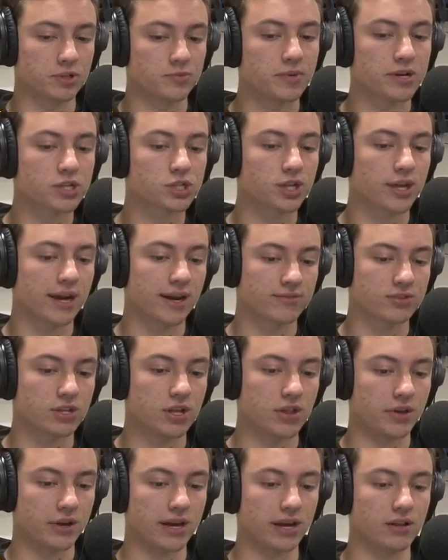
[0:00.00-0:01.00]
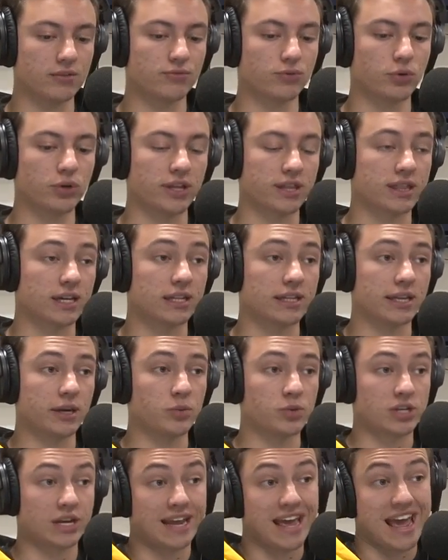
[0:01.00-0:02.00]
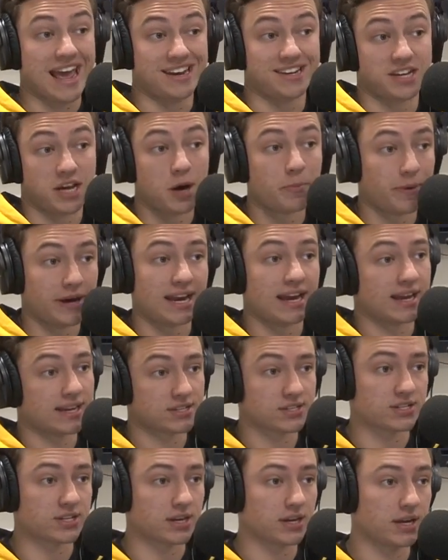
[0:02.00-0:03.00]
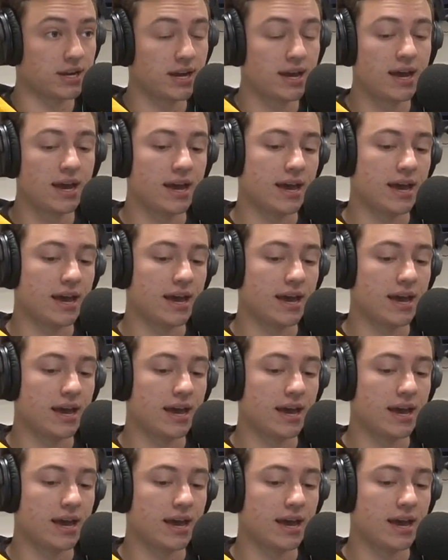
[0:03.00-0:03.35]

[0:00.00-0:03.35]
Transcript: especially out of Southern California, thought that he was going to end up at S C.